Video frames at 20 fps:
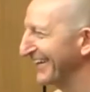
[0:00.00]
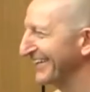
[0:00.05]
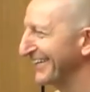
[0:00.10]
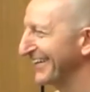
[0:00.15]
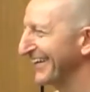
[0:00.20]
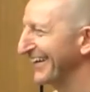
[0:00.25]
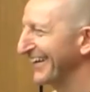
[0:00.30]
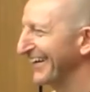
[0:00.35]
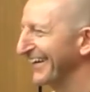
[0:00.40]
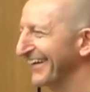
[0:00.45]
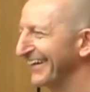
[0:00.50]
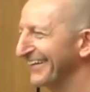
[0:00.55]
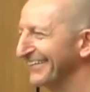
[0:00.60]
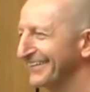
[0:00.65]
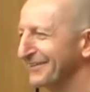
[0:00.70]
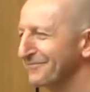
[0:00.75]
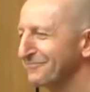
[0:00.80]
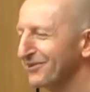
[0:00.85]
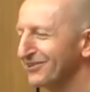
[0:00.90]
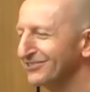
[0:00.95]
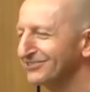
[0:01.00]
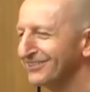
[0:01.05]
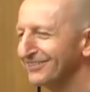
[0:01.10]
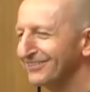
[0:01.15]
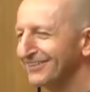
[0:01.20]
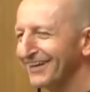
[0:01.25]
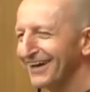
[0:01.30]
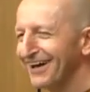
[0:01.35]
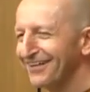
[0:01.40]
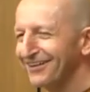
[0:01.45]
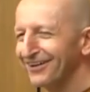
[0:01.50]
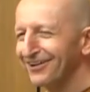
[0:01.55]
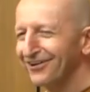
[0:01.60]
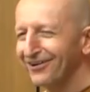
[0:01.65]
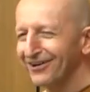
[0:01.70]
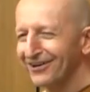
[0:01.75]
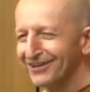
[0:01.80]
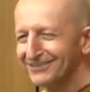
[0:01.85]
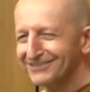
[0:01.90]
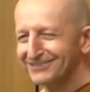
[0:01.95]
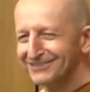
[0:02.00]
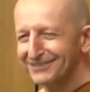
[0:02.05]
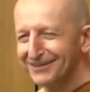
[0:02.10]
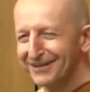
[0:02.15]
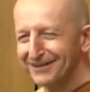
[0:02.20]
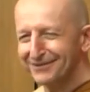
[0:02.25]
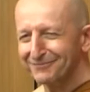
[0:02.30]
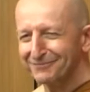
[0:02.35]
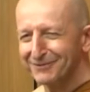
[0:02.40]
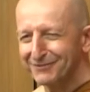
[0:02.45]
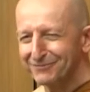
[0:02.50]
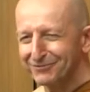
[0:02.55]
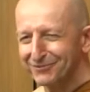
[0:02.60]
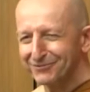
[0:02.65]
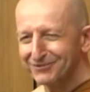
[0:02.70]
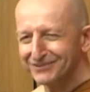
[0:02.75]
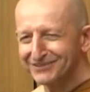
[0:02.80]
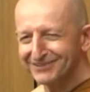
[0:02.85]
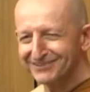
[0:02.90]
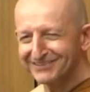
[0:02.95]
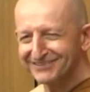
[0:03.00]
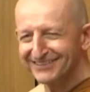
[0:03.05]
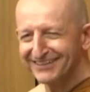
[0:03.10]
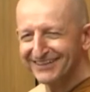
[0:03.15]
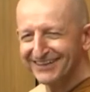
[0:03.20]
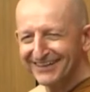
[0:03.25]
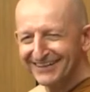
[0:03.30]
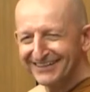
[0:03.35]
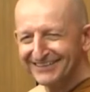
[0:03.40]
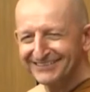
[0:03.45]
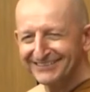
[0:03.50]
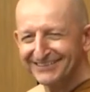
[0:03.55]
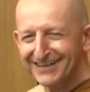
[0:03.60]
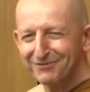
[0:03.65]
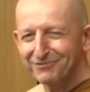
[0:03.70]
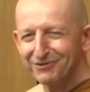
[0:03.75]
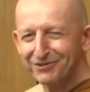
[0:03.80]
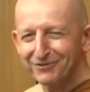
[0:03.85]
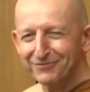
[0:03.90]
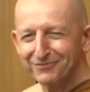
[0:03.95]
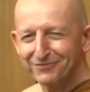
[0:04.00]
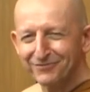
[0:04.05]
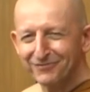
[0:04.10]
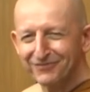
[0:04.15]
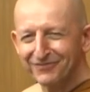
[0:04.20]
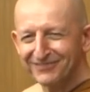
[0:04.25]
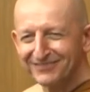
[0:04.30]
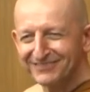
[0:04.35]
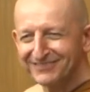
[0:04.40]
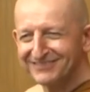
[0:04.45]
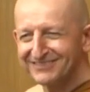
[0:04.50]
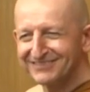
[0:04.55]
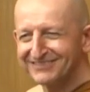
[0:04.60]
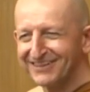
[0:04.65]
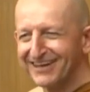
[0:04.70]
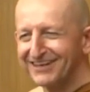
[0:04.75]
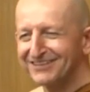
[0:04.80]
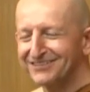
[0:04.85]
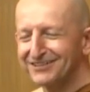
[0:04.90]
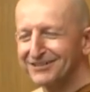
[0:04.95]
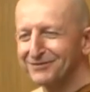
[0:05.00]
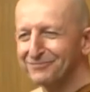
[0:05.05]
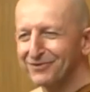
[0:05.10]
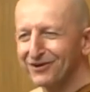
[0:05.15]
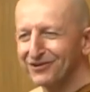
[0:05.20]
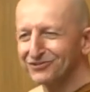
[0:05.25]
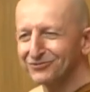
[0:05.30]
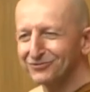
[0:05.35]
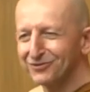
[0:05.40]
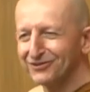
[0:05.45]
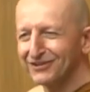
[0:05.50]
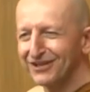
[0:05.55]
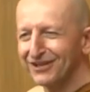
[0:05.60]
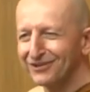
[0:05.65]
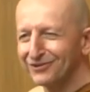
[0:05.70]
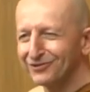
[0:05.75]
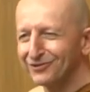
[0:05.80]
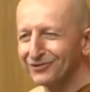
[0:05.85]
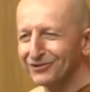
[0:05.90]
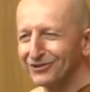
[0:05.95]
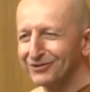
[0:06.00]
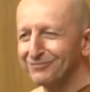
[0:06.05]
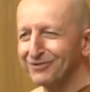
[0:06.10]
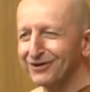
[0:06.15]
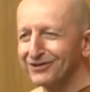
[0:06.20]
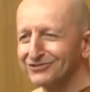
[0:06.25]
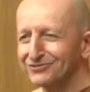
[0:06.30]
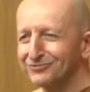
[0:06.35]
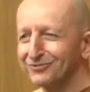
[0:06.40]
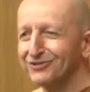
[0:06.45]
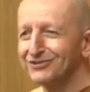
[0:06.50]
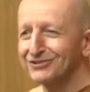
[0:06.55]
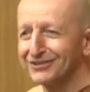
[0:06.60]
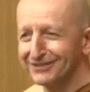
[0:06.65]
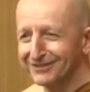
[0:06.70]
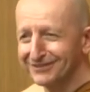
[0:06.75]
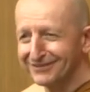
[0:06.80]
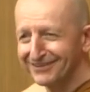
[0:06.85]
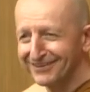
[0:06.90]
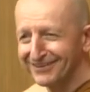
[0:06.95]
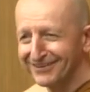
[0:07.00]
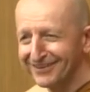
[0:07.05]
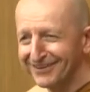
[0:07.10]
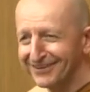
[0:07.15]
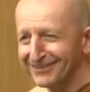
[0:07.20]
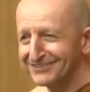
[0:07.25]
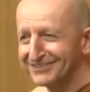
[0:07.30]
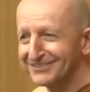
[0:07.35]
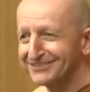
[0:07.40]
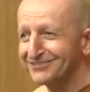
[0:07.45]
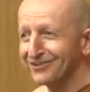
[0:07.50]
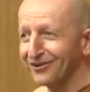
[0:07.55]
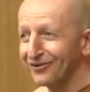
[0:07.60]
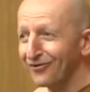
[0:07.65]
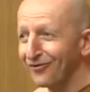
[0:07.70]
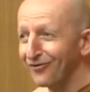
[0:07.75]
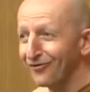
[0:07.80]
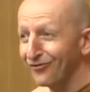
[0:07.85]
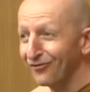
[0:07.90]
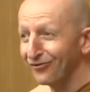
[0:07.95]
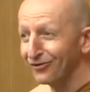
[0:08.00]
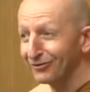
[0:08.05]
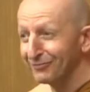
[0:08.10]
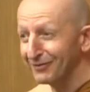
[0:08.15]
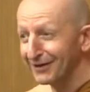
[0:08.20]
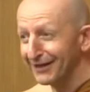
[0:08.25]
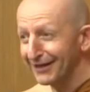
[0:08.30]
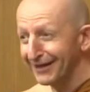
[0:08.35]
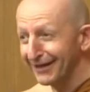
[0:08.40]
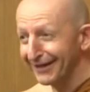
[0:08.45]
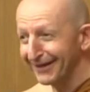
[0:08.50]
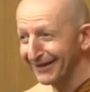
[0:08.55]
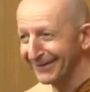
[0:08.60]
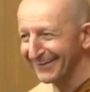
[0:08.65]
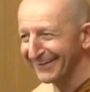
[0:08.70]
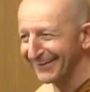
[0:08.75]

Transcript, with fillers: and uh, the, most of the other lawyers and other people would just say, what the, say to the boss what they thought the boss wanted because he's got all the money